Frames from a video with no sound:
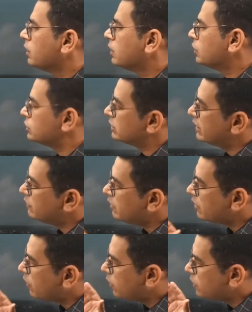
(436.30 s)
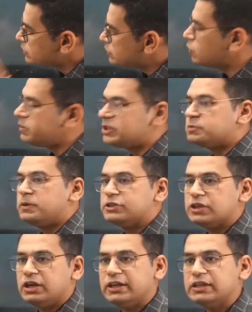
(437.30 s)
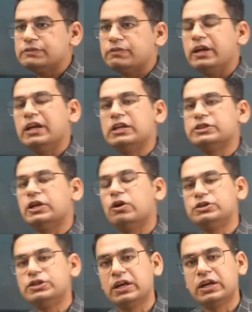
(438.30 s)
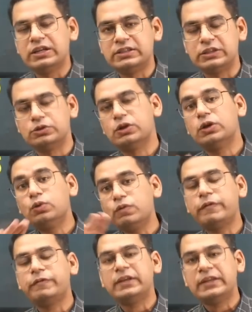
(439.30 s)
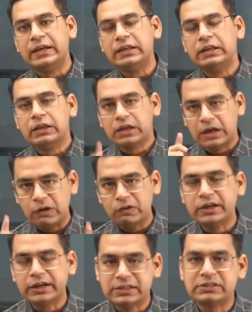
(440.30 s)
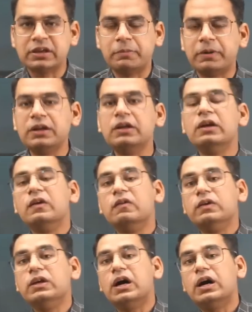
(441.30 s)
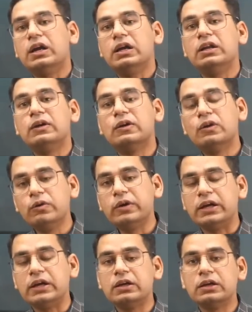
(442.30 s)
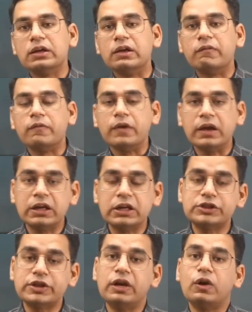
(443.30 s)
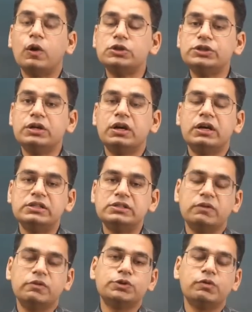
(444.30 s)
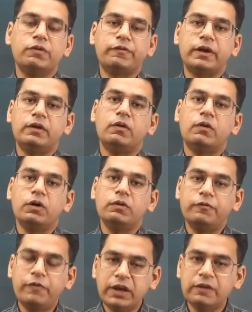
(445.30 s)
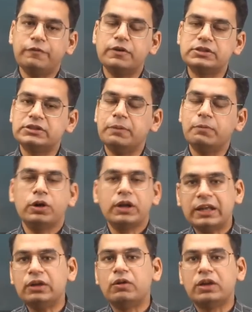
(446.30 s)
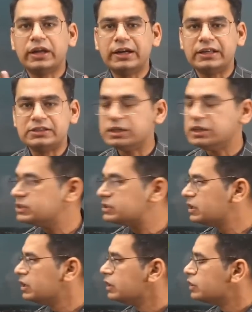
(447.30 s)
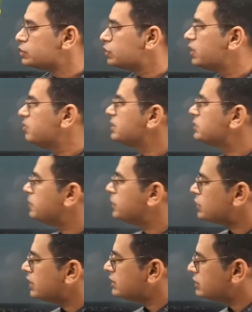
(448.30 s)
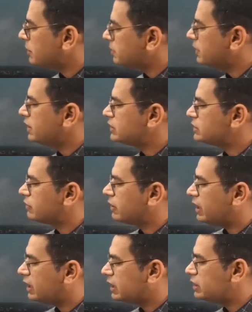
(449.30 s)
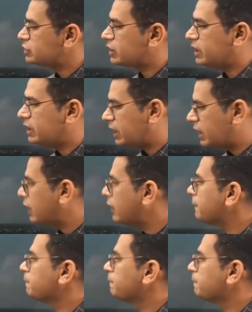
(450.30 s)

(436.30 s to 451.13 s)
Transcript: Now, there will also be special tests for English and logical reasoning. So, the 259 count that has come in, we are including English and logical reasoning, which you will find very first time on any online test series. So, there will be special chapter tests for English and LR.